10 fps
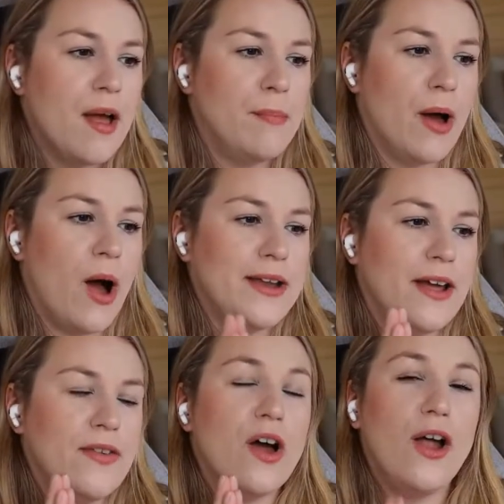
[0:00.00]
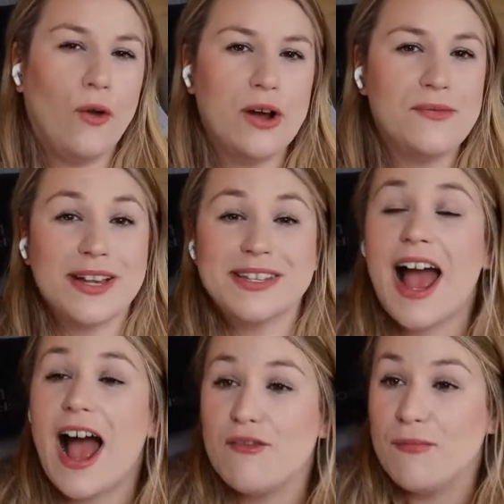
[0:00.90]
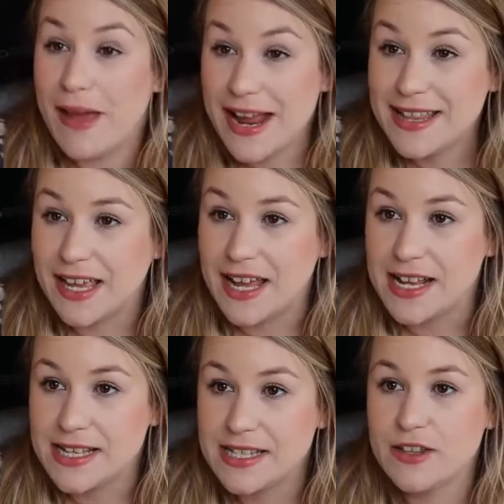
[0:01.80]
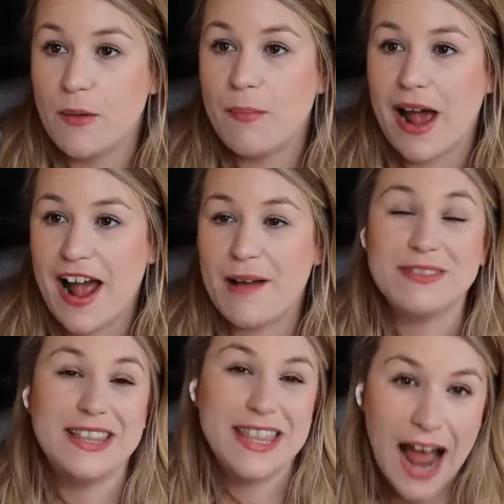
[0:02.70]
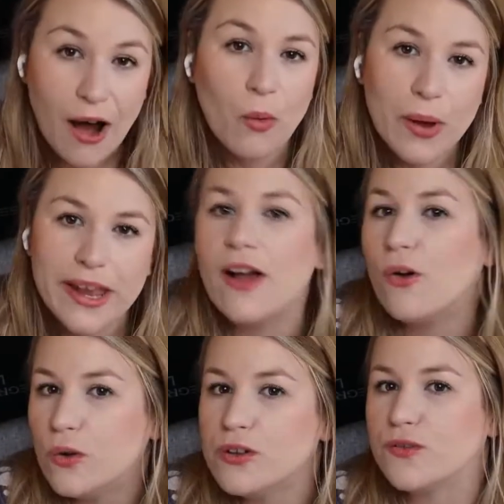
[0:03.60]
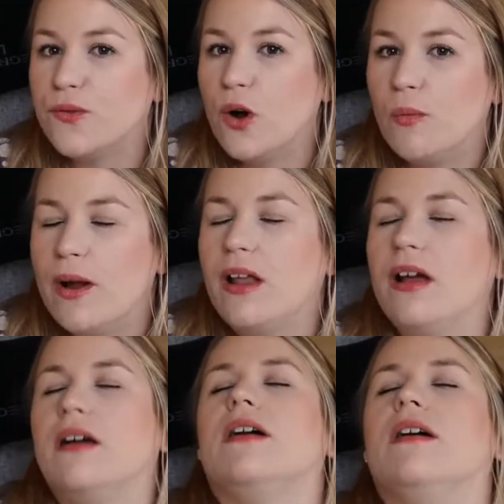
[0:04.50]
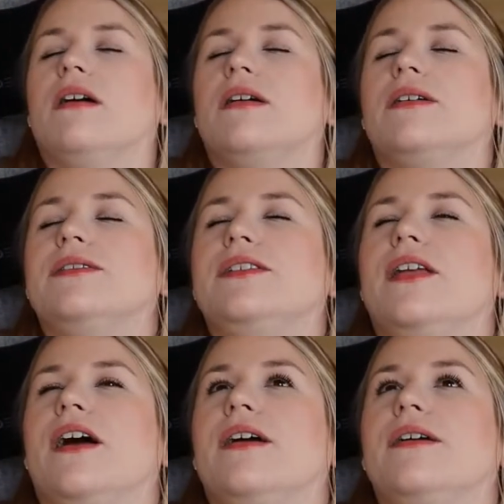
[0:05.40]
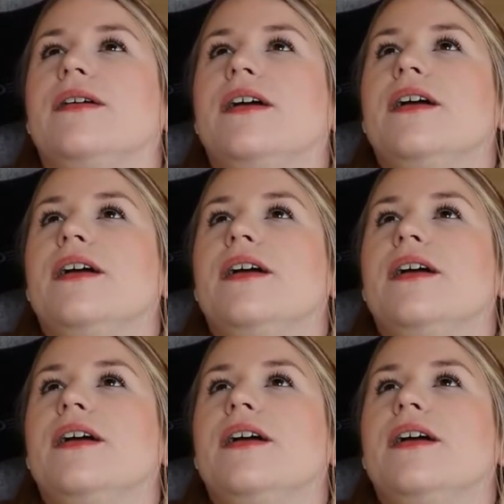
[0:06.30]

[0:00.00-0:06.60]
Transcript: But I know that a lot of us have made things that perhaps now we get orders for and we're like, oh no